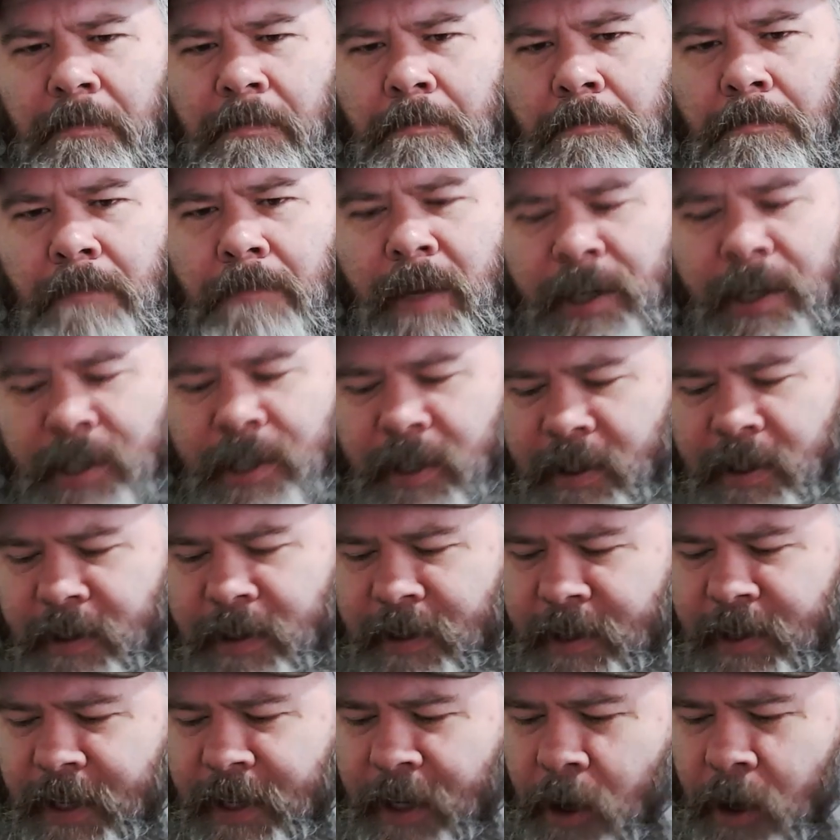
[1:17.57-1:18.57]

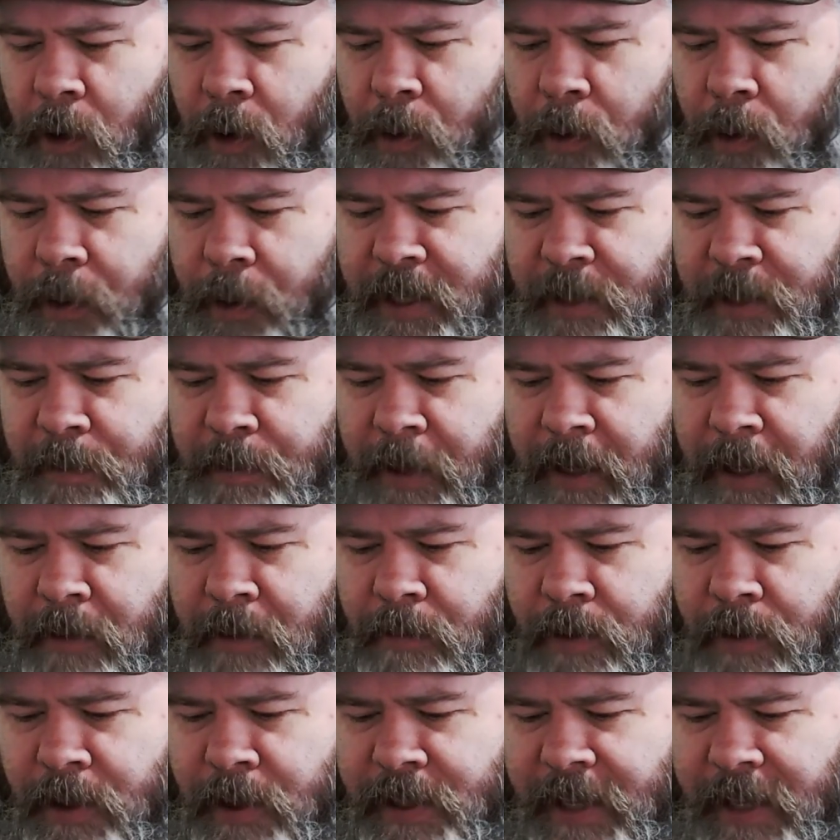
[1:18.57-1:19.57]
missions had always
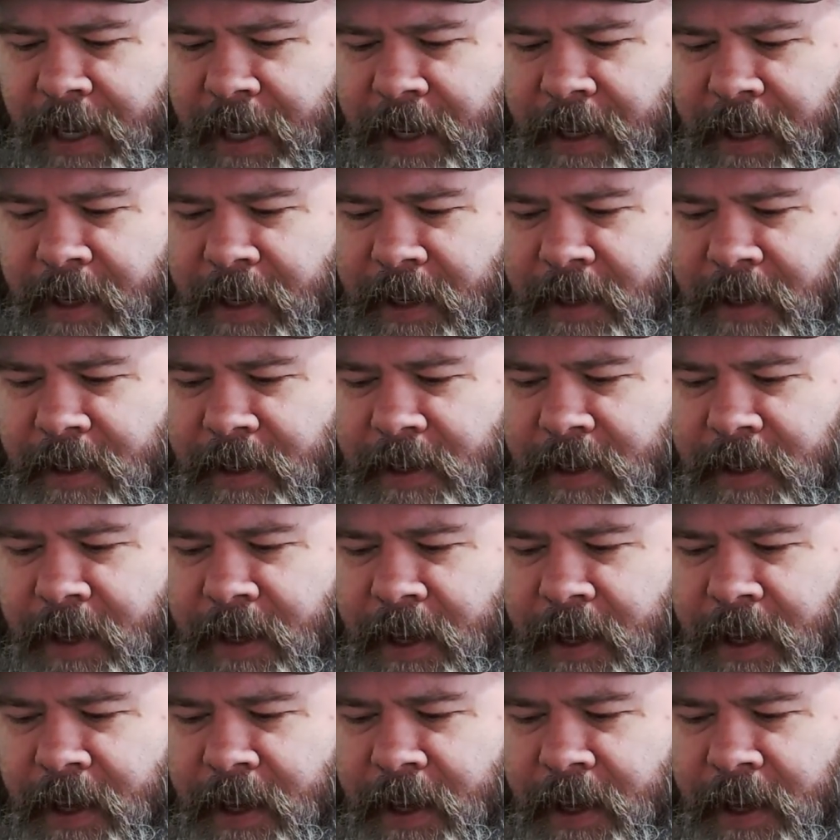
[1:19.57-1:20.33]
been presented as